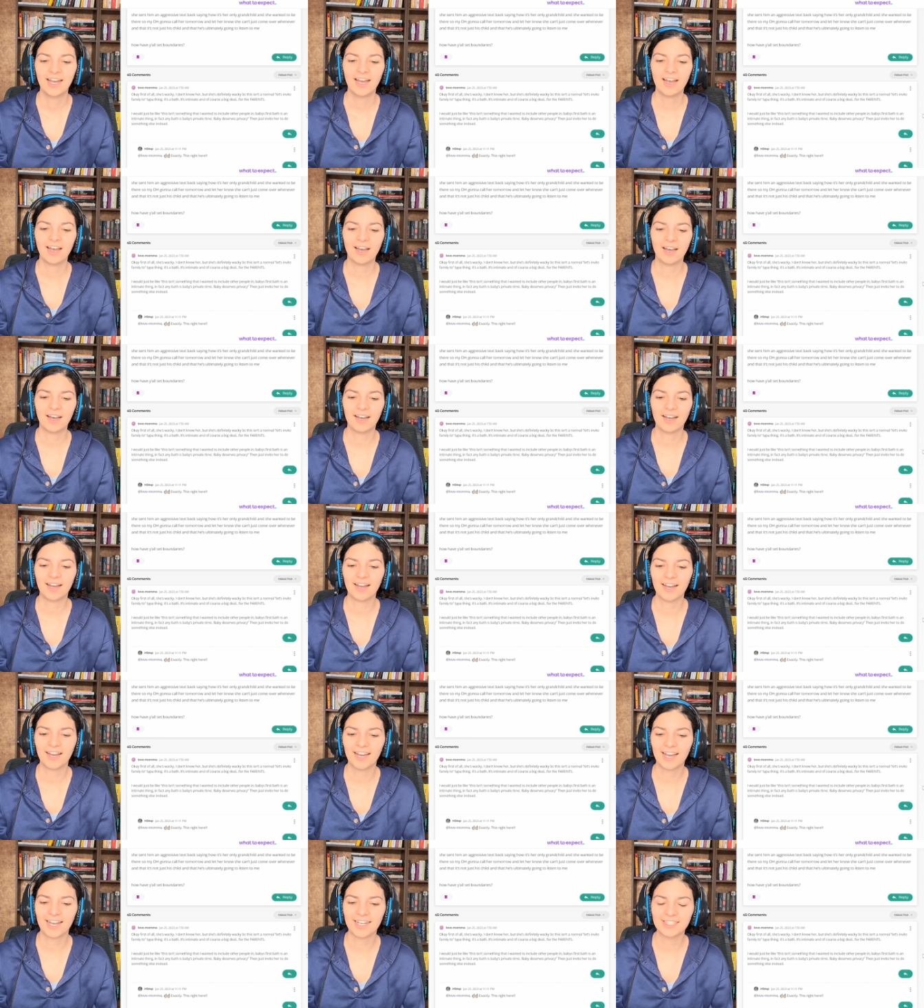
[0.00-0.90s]

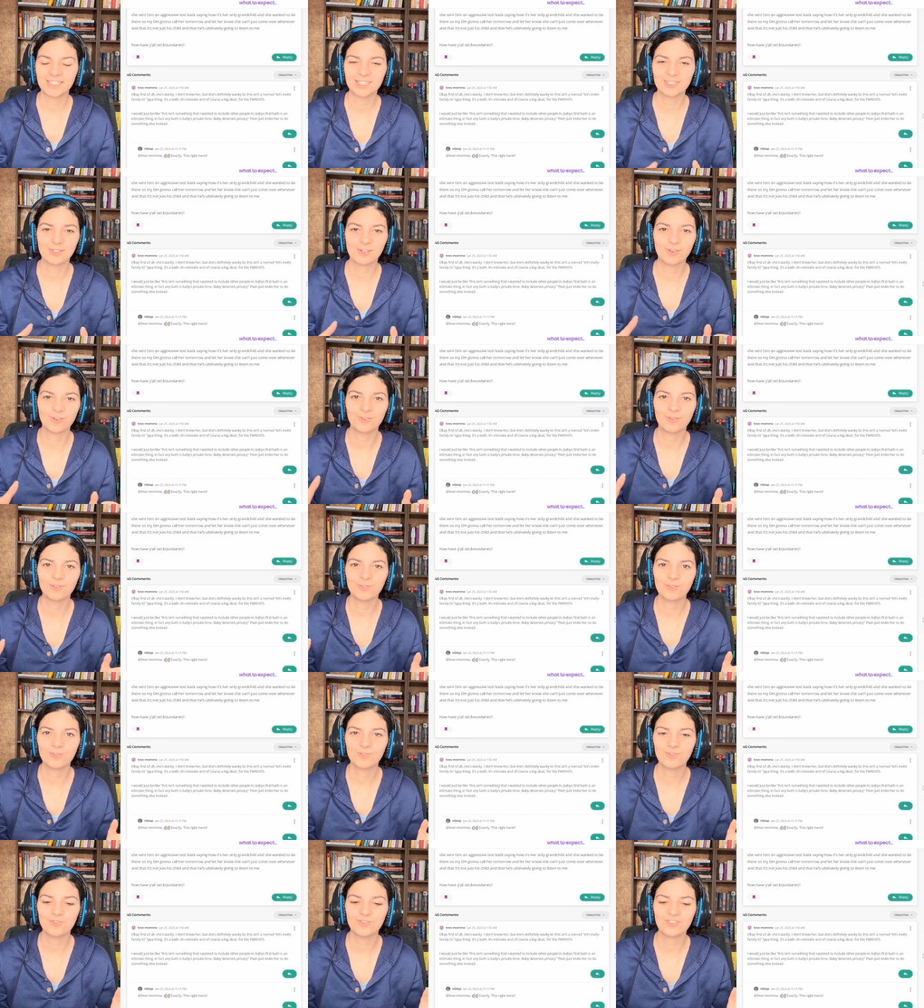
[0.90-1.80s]
And so
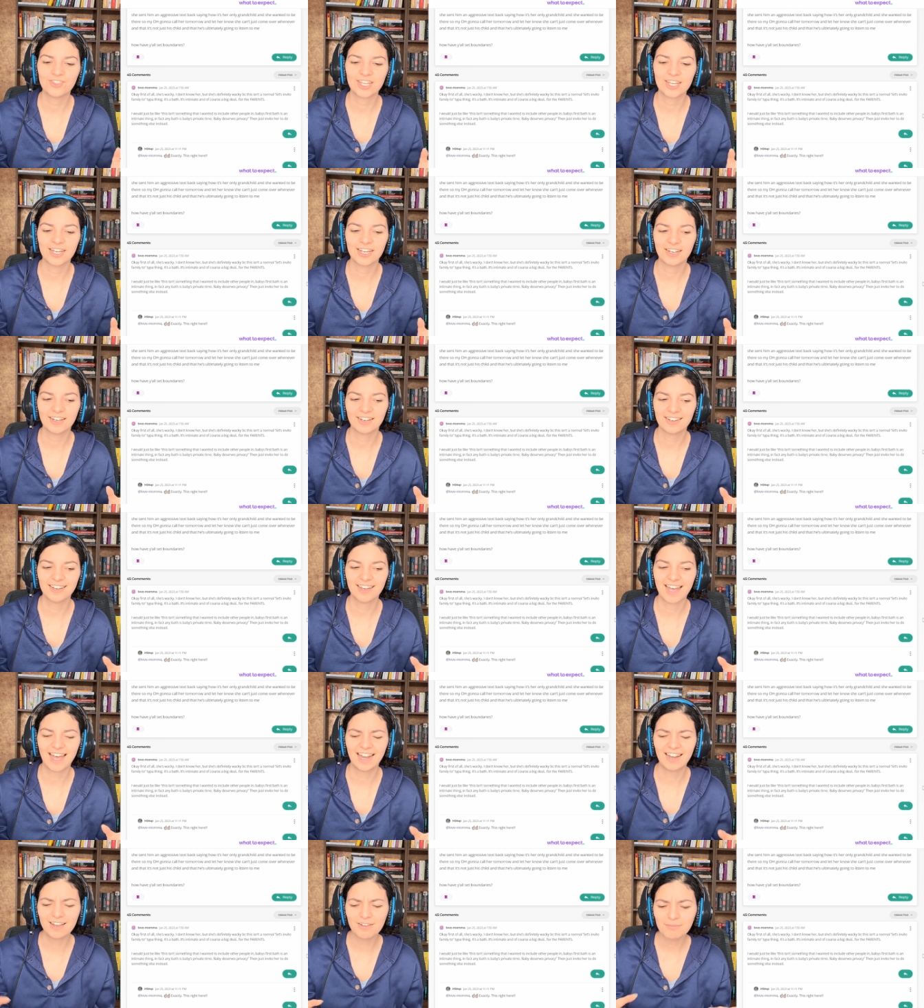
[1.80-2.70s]
the
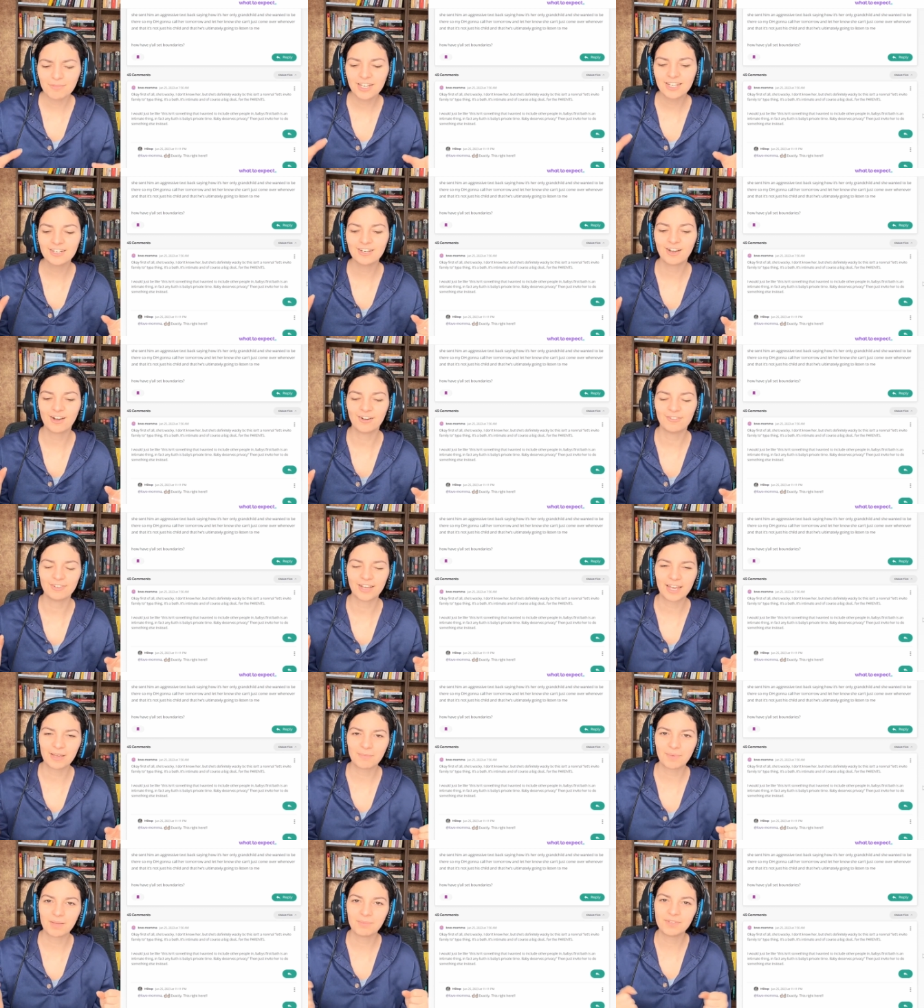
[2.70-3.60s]
element of,
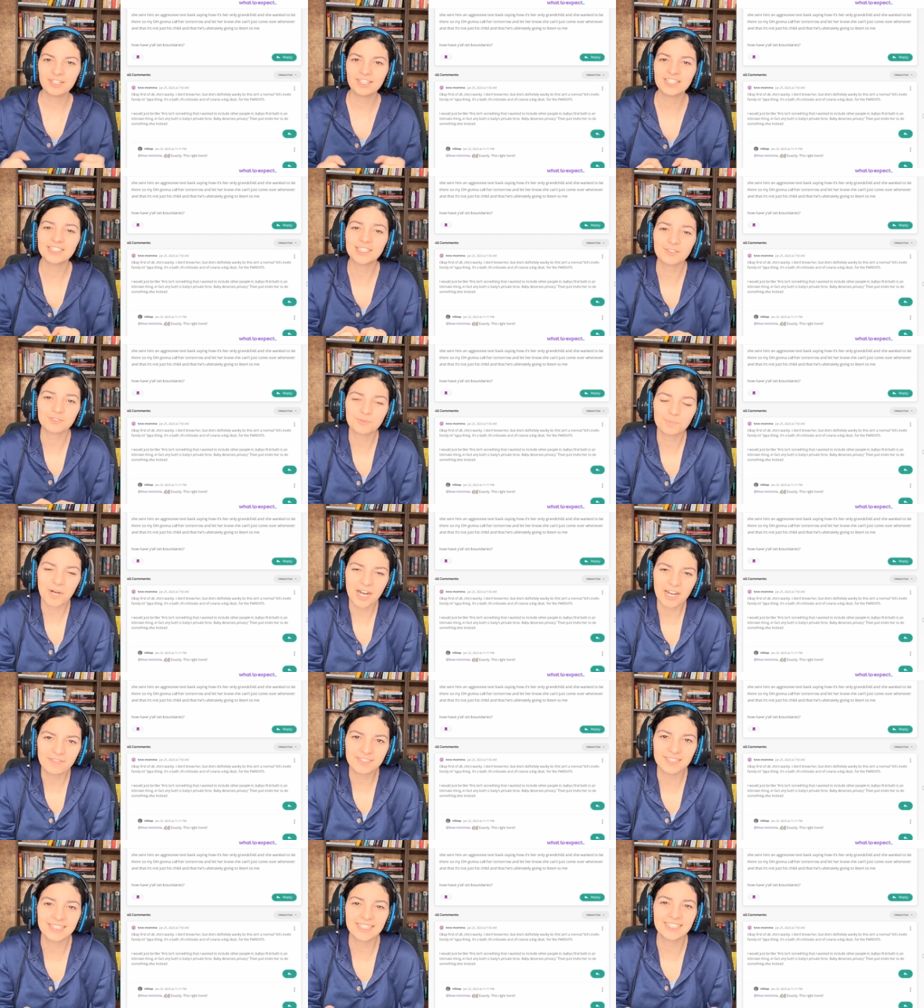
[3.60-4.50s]
hey, baby deserves
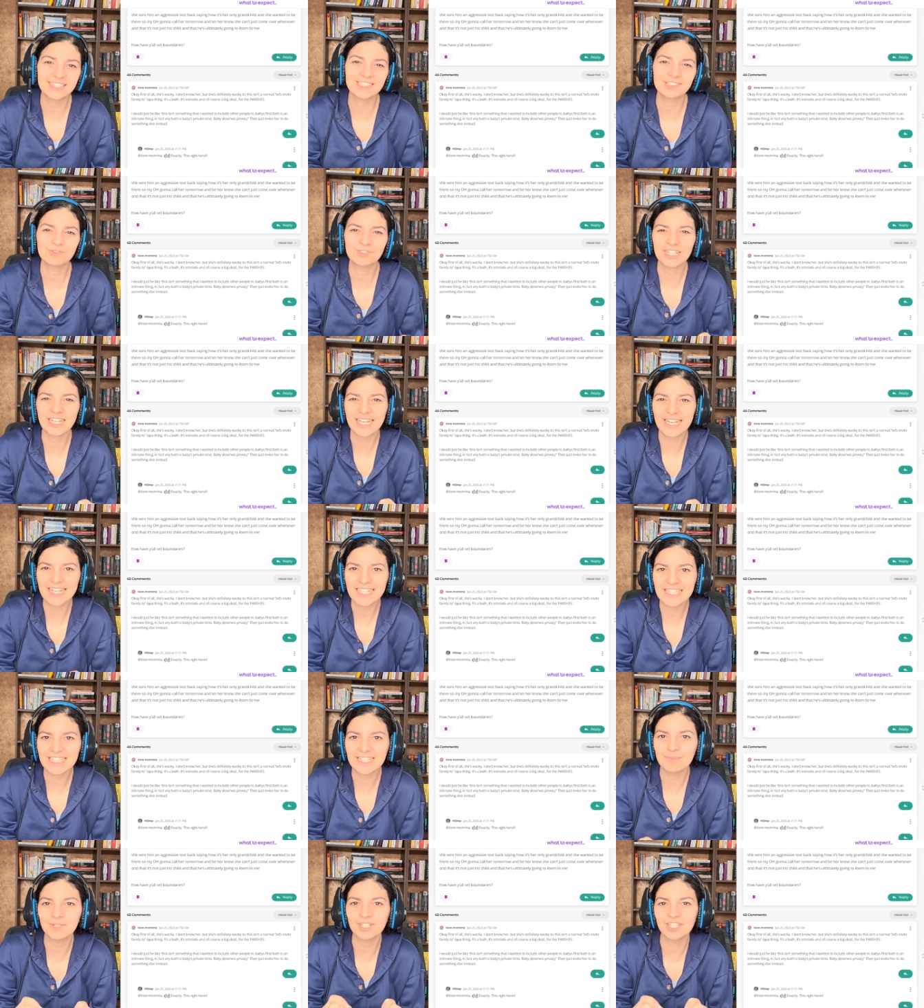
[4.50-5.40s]
privacy, it's a really
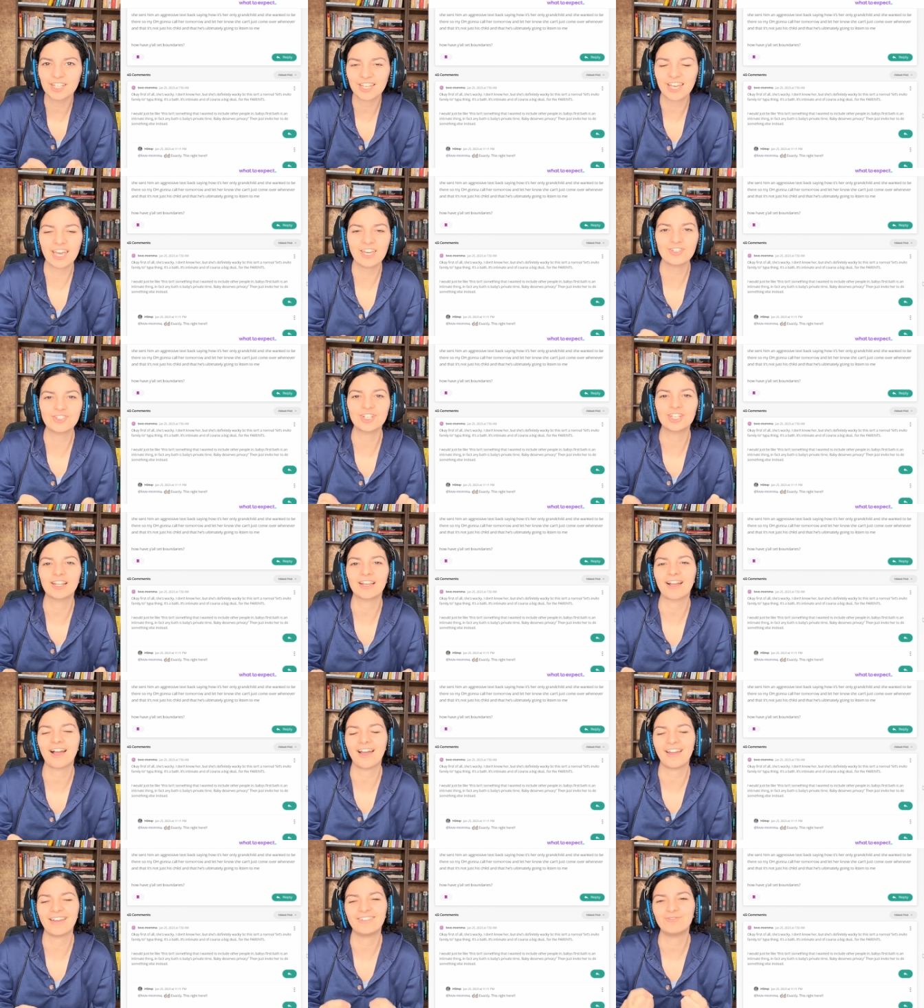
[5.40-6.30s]
intimate occasion.
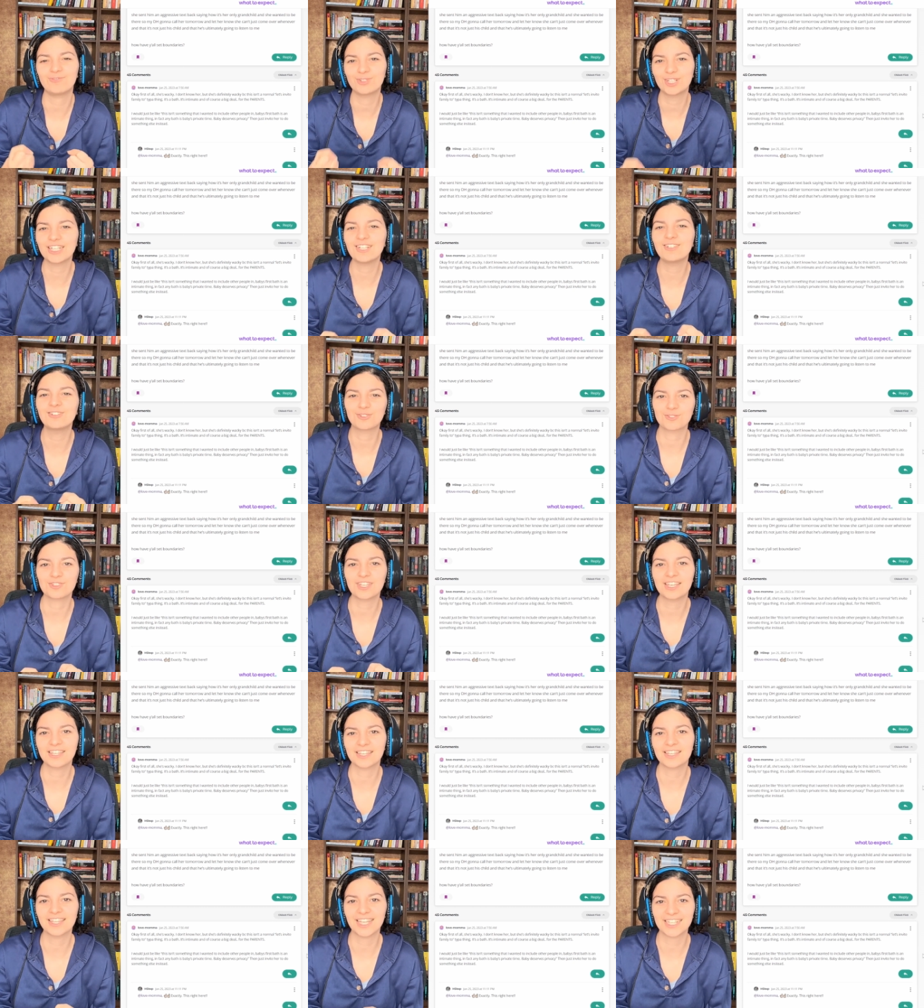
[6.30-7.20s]
Like, I really don't
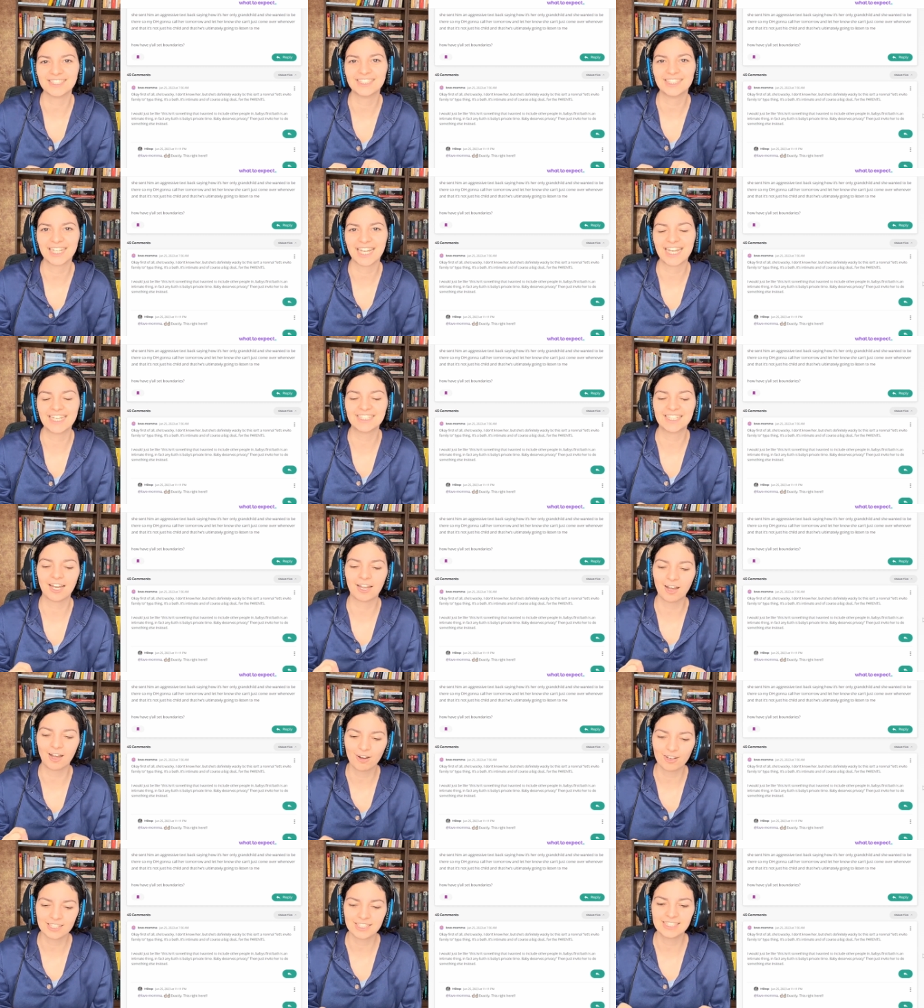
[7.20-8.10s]
think that that's the case. I
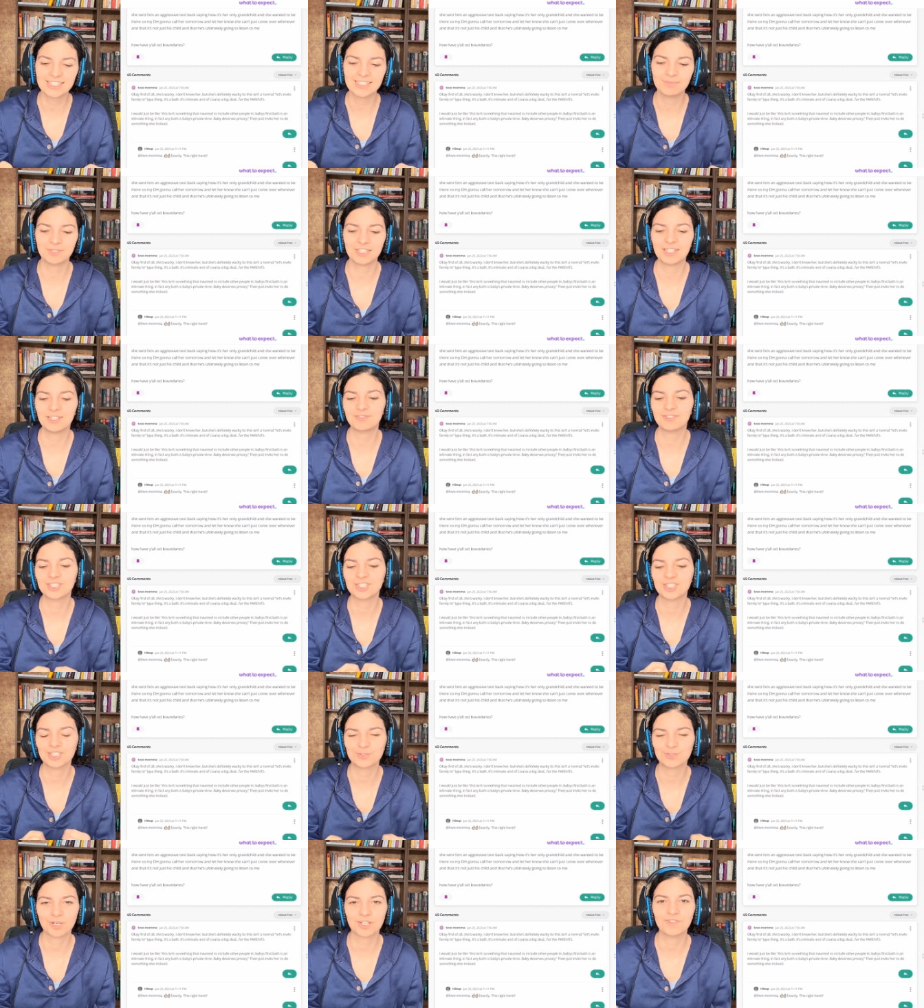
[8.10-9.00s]
honestly believe it's
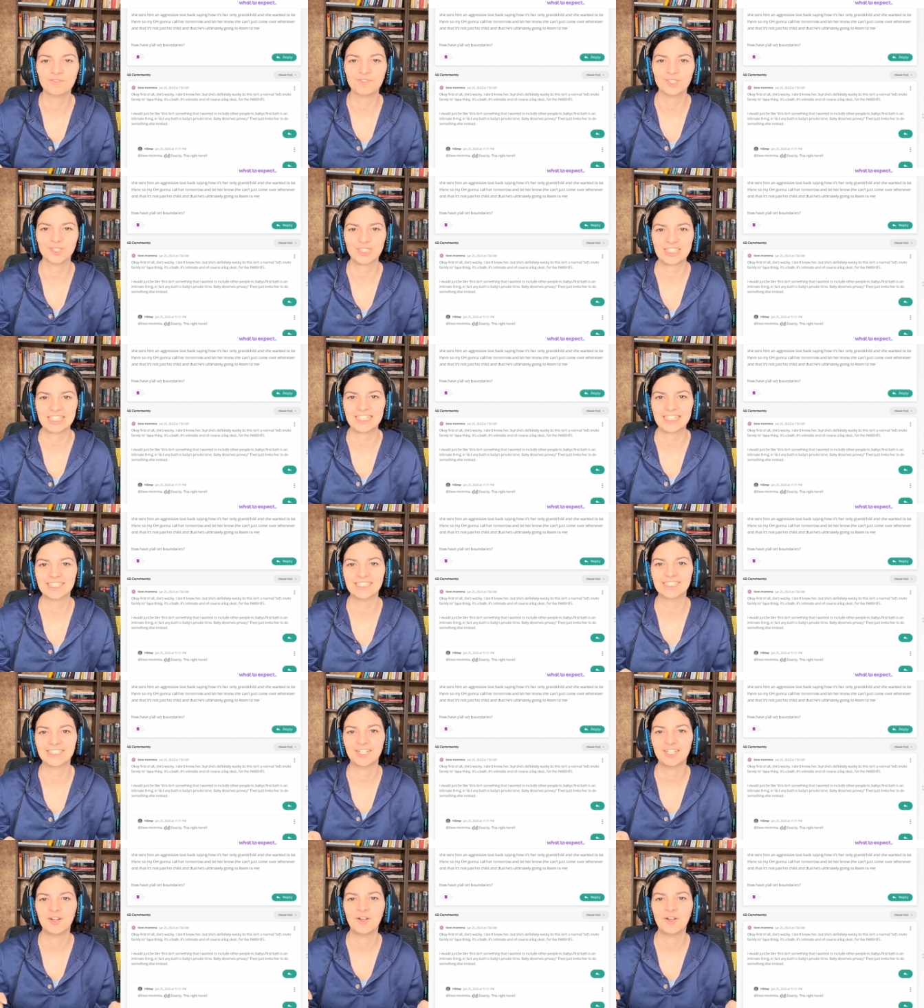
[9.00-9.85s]
just one of those things